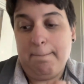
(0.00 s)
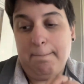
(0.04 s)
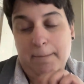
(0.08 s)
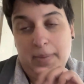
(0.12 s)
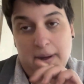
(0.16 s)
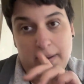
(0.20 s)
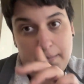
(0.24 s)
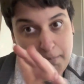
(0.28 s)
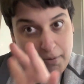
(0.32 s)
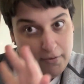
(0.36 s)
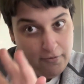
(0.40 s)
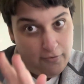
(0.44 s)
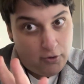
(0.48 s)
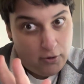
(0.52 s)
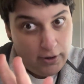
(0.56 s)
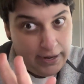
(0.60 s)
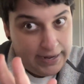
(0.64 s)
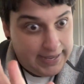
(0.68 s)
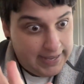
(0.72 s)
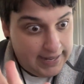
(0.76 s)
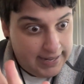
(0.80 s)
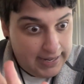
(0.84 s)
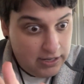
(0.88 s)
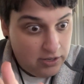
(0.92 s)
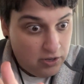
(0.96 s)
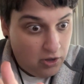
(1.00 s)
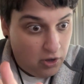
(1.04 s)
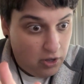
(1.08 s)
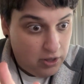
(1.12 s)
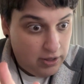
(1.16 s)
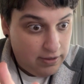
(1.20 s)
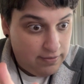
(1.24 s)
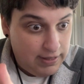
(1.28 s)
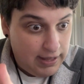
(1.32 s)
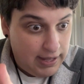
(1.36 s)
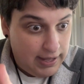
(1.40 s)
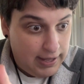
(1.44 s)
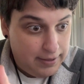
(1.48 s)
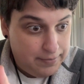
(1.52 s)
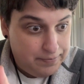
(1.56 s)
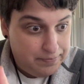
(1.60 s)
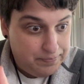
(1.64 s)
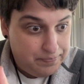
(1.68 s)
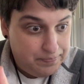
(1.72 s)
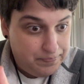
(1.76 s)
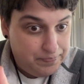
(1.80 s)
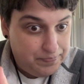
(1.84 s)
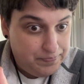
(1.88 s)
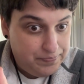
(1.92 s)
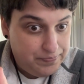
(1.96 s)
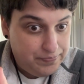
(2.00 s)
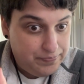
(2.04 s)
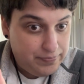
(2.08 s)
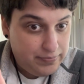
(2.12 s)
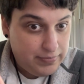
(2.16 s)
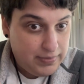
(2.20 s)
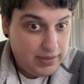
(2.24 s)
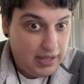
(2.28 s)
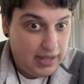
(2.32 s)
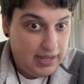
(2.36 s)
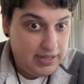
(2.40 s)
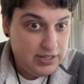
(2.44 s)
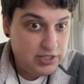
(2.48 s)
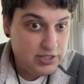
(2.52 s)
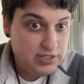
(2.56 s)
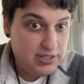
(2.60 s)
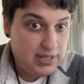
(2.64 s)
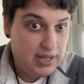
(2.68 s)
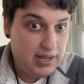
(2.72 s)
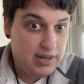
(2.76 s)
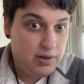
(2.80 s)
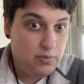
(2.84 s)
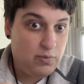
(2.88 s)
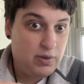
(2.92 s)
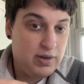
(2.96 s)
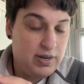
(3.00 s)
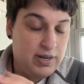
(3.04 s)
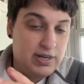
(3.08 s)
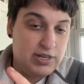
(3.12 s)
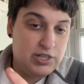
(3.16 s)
But before I get into all of that, I just kind of wanted